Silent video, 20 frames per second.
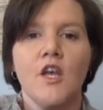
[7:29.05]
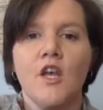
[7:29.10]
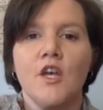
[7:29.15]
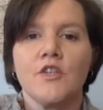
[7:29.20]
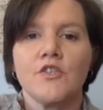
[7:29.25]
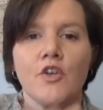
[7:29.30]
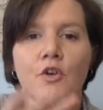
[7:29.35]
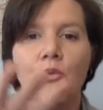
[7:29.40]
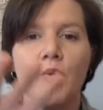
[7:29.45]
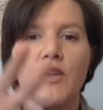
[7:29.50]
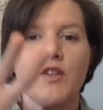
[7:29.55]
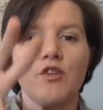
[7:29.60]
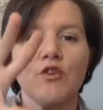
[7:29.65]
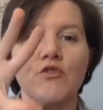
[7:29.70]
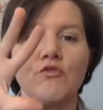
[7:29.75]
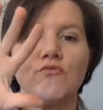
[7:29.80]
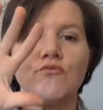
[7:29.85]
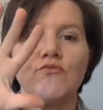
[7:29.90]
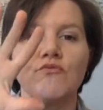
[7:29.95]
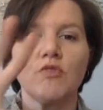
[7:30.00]
So with
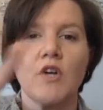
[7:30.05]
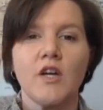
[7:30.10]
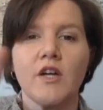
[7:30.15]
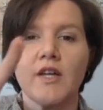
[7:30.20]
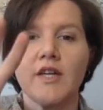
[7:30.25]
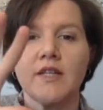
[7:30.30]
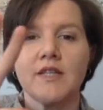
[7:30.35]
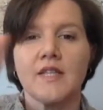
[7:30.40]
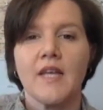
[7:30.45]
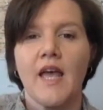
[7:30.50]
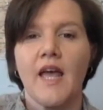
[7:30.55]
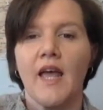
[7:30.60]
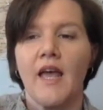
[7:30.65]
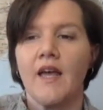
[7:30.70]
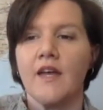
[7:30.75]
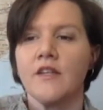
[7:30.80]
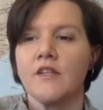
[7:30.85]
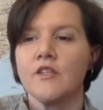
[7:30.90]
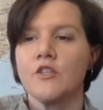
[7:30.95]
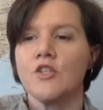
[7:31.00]
your right
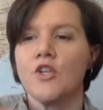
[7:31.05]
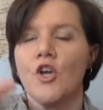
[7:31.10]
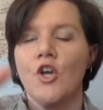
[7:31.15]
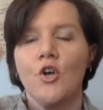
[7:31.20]
hand,